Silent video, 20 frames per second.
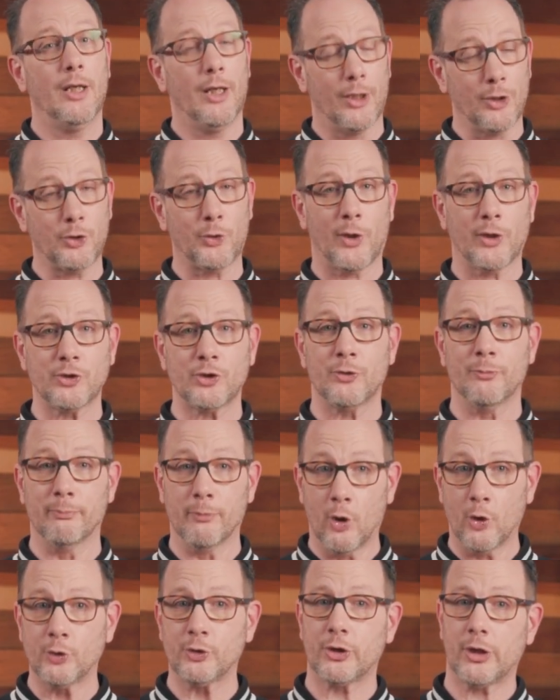across
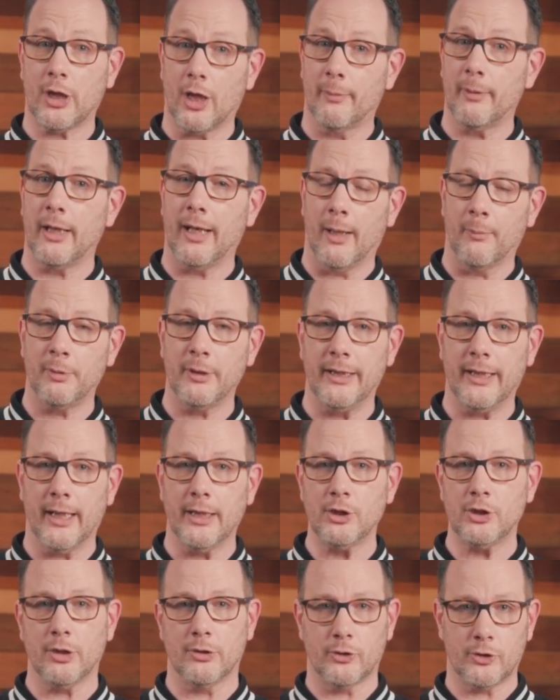most common
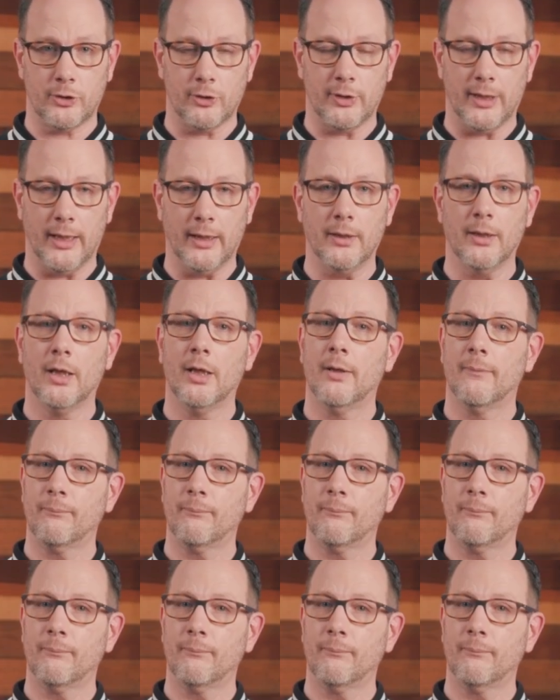applications today,